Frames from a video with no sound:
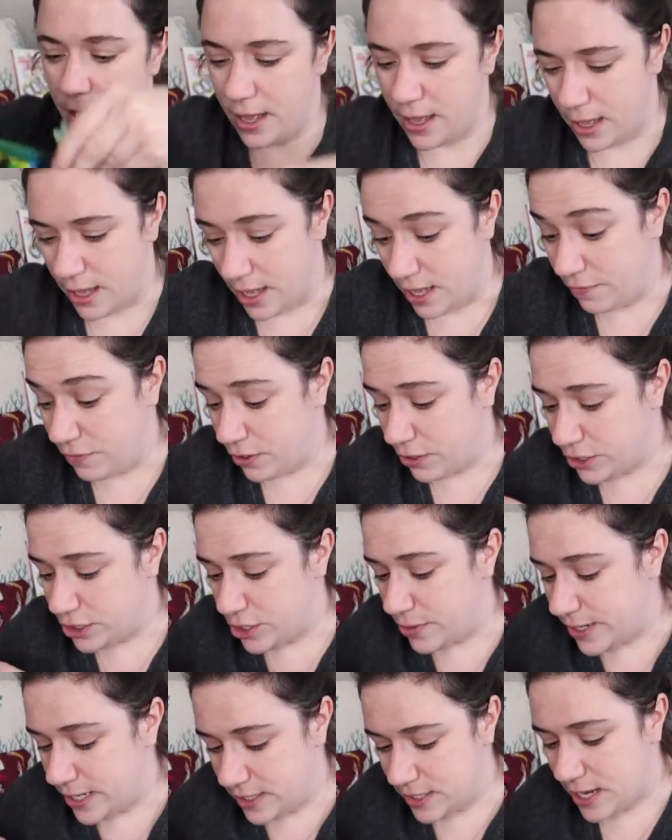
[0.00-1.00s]
Uh, if you're a
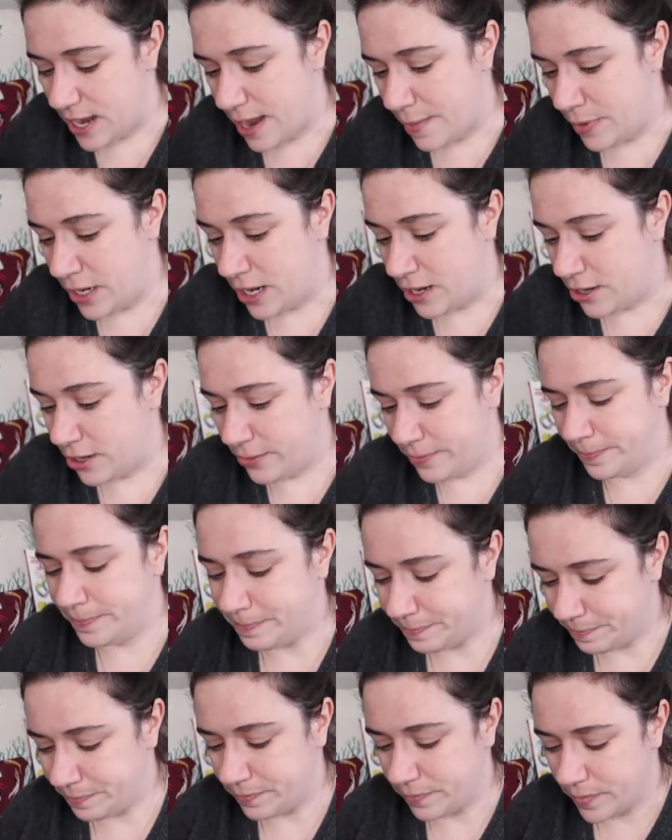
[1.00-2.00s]
two at a time knitter,
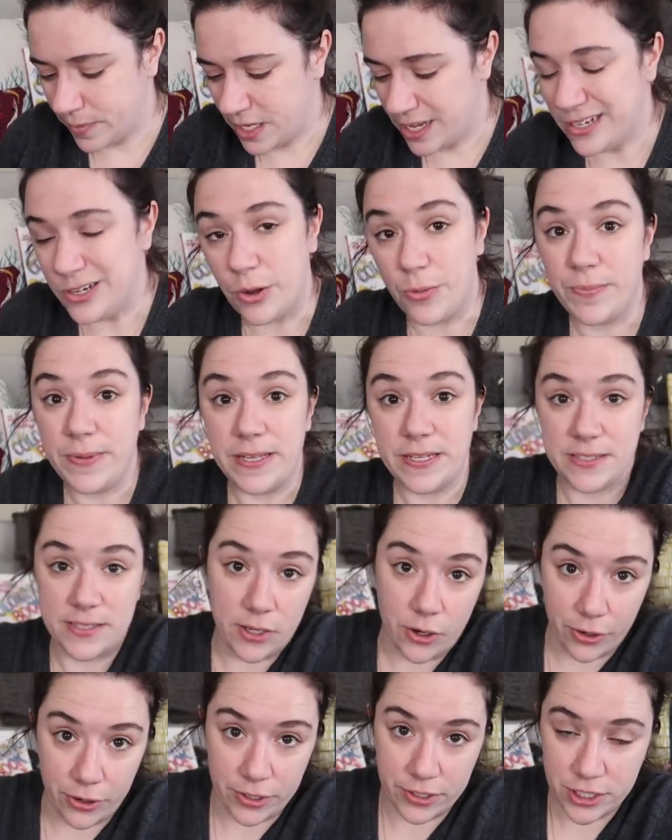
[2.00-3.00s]
don't be
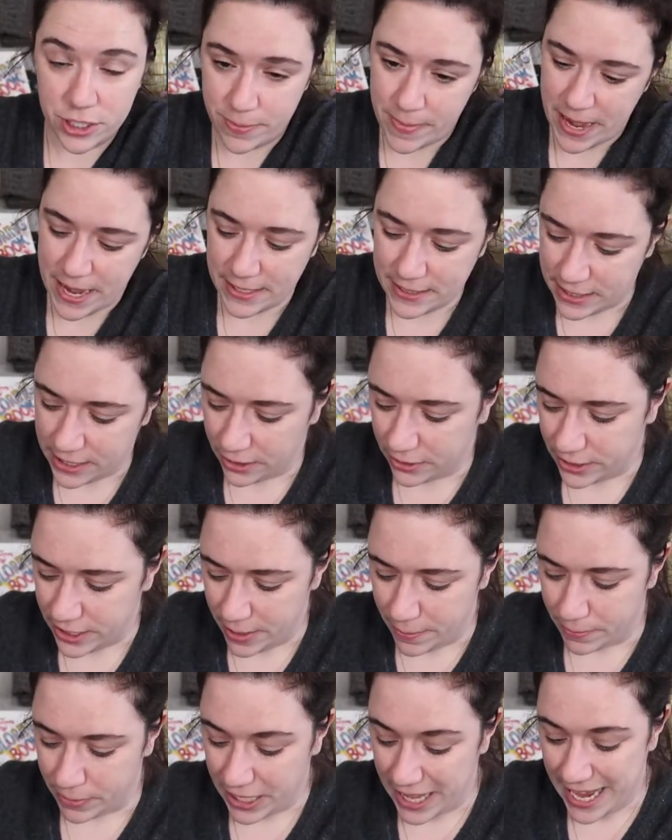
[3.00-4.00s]
discouraged by a single
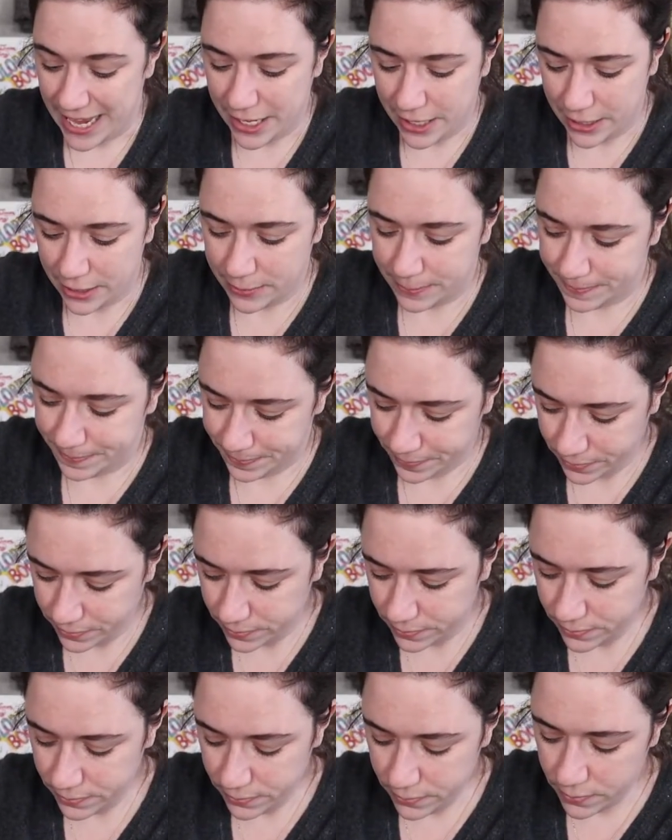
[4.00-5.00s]
knit blank.
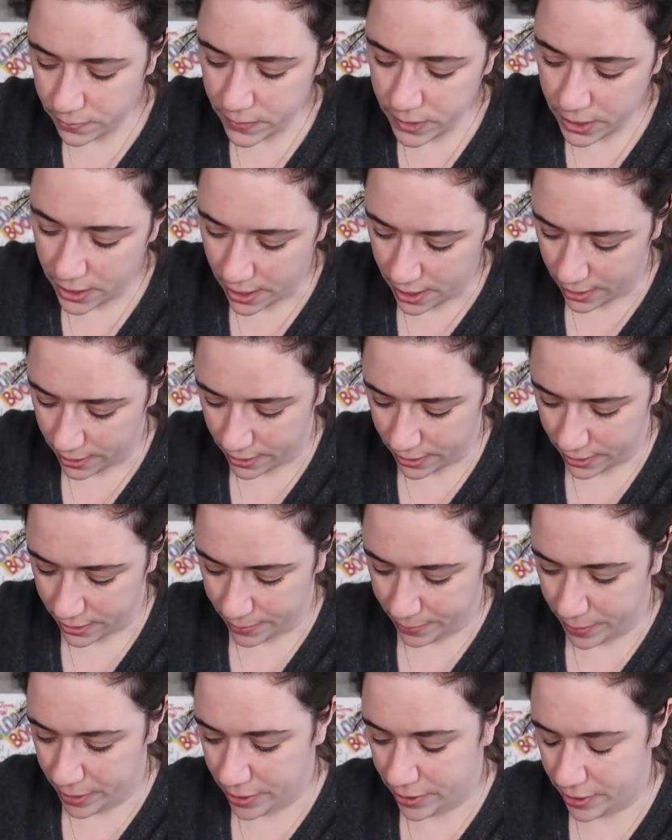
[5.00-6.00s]

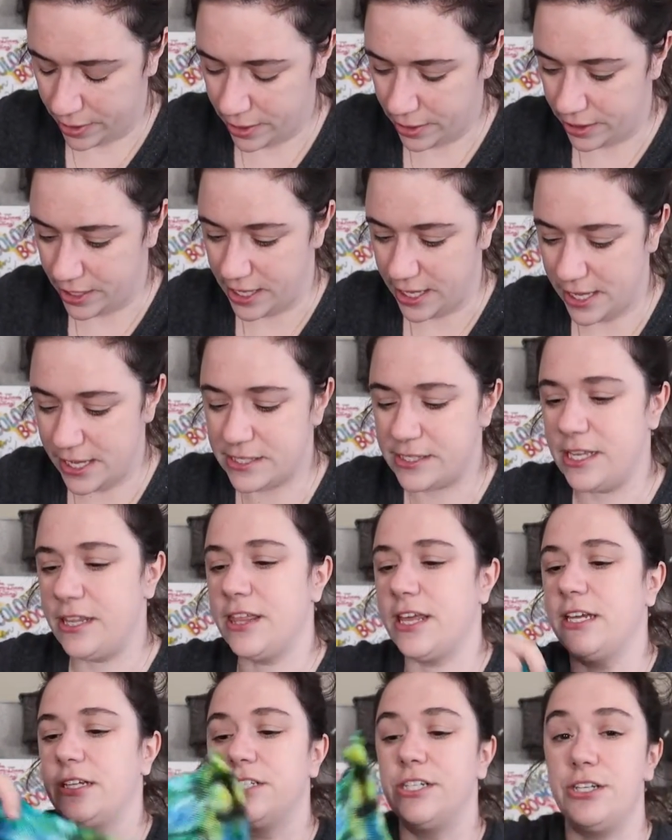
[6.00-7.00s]
Um, the easy
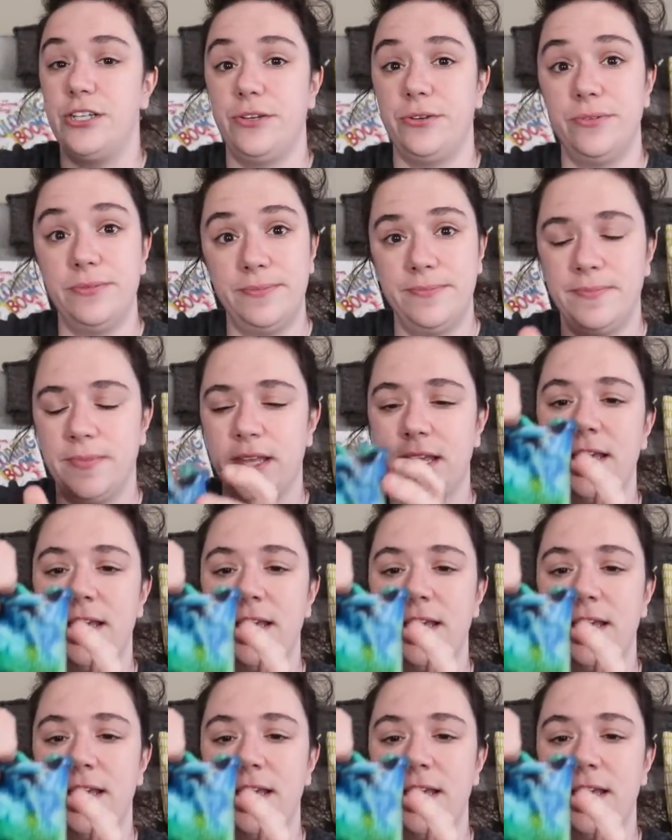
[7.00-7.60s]
thing to do,